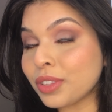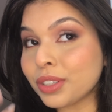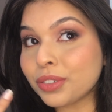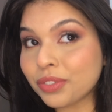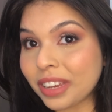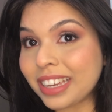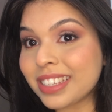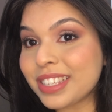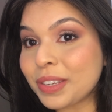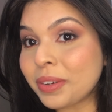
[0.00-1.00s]
the
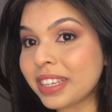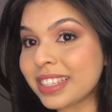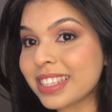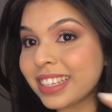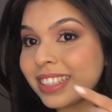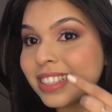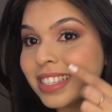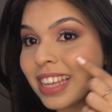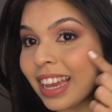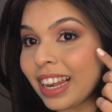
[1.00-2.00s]
face, you can see
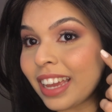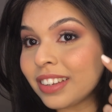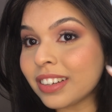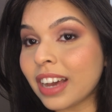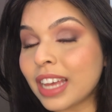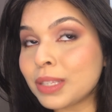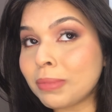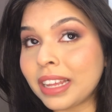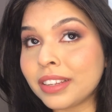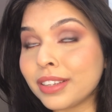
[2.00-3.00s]
this highlighter has
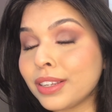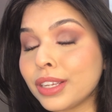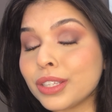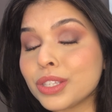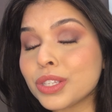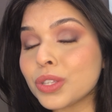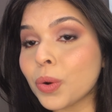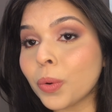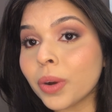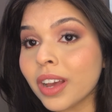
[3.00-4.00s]
blended in
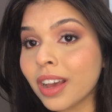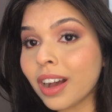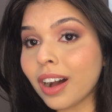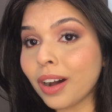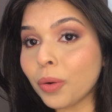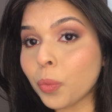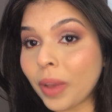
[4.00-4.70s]
so uh,